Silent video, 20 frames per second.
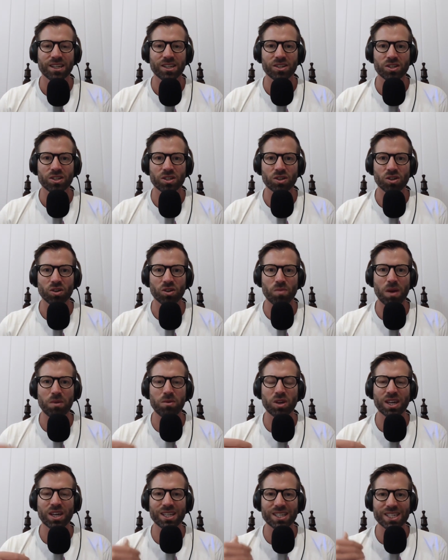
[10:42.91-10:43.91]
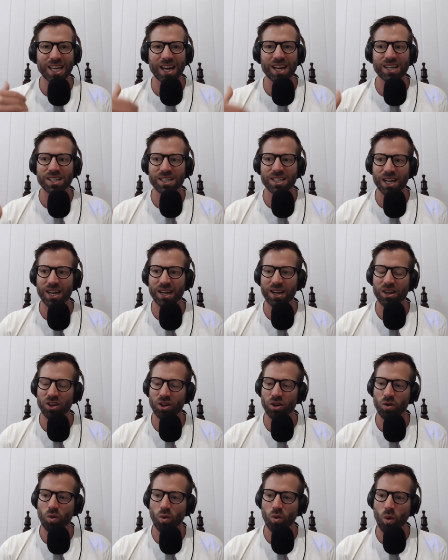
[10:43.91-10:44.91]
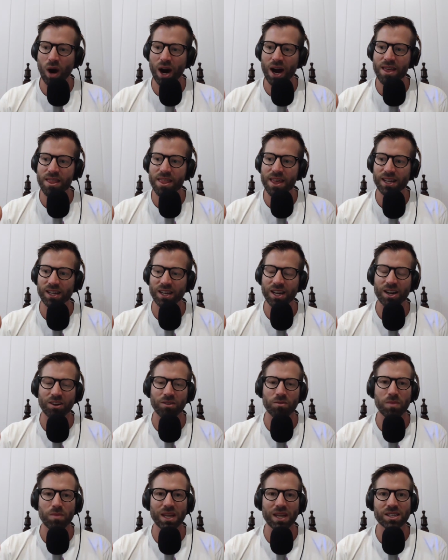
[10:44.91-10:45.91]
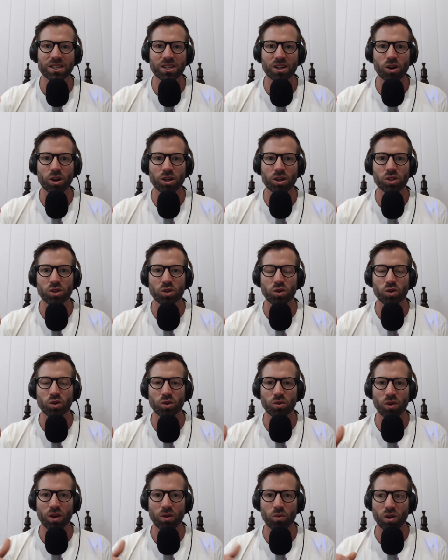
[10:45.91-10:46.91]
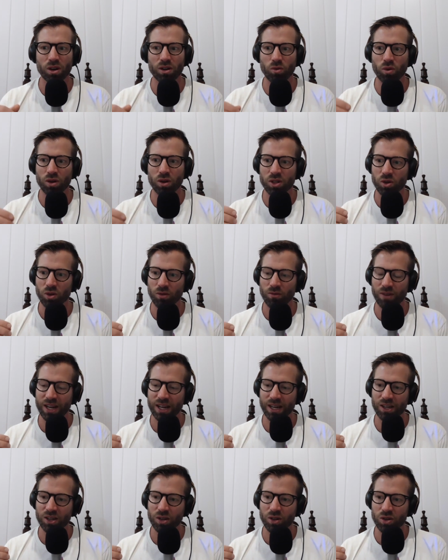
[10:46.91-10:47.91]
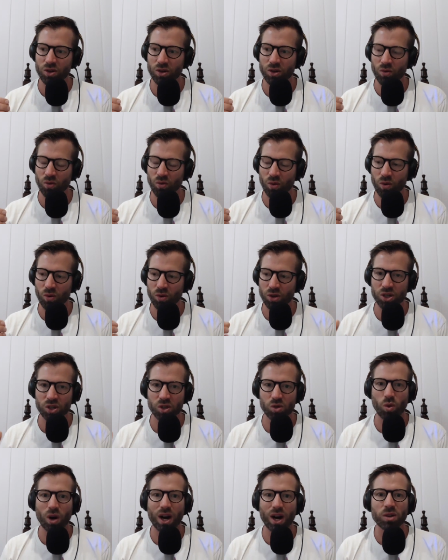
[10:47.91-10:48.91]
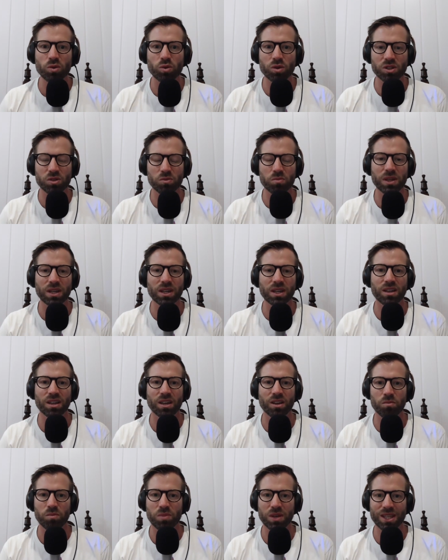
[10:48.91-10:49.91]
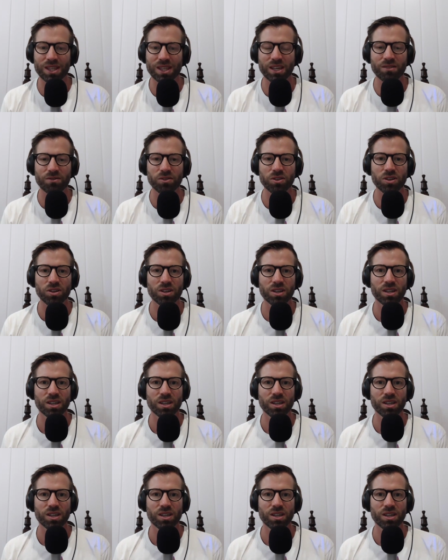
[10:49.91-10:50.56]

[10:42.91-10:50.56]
So maybe you can tell us like, you know, why that kind of meant a lot to you and, and what, what sort of like, w- just why it was a big, a big thing for you.